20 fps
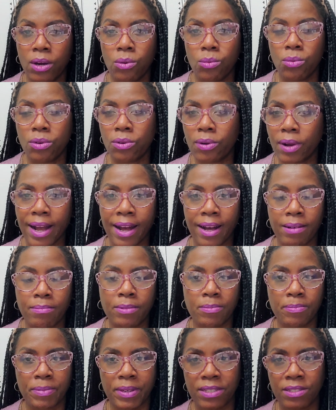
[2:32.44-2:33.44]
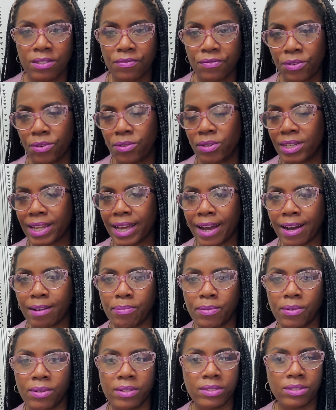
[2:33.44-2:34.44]
will grab a piece of fruit, an
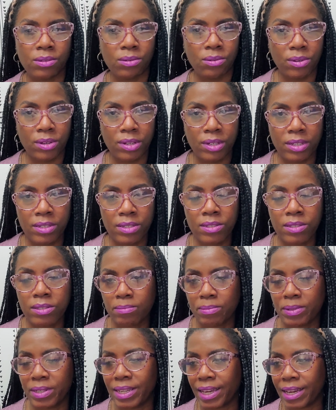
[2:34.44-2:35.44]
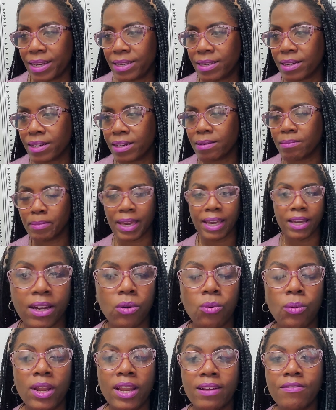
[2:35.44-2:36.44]
apple, an orange, a banana, a
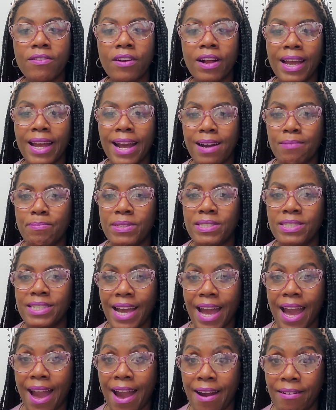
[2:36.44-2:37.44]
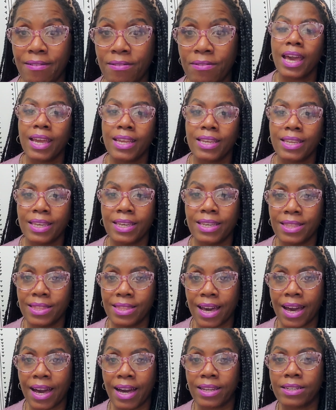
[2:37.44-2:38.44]
mango, whatever I happen to have, and eat
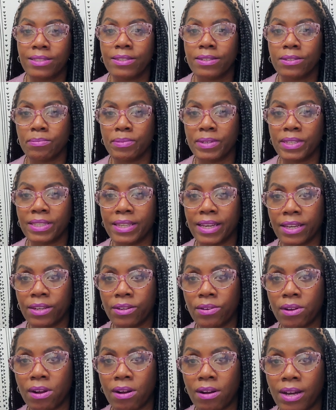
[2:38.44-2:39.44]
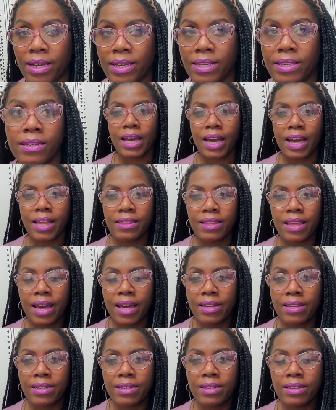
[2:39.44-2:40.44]
that a little bit later on. And
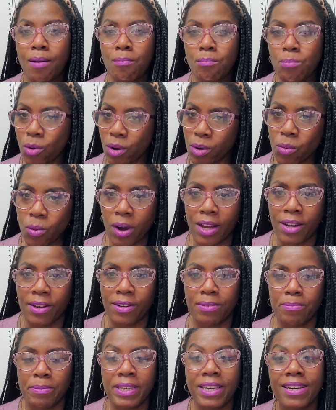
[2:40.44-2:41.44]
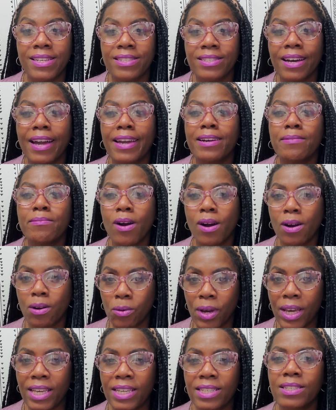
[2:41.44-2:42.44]
then more water because I am
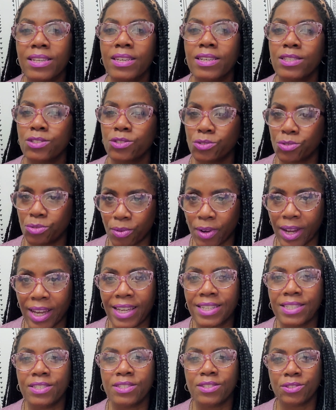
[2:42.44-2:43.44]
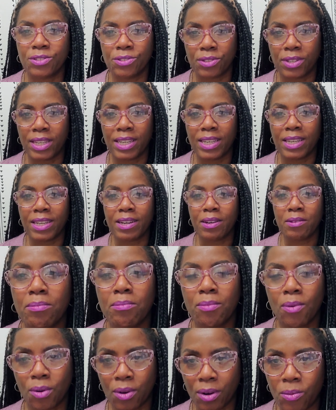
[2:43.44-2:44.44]
always trying to drink
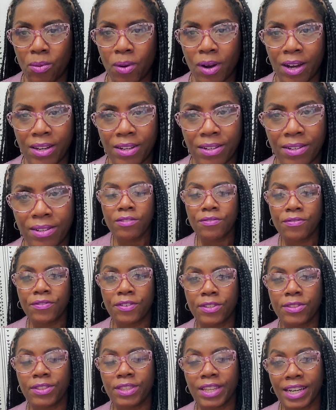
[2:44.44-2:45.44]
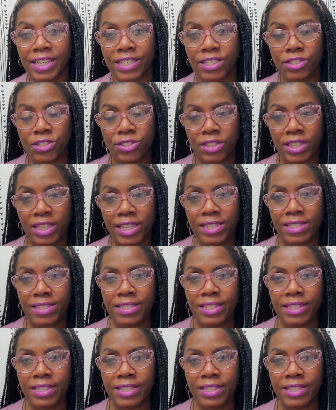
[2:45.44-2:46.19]
more water. For lunch these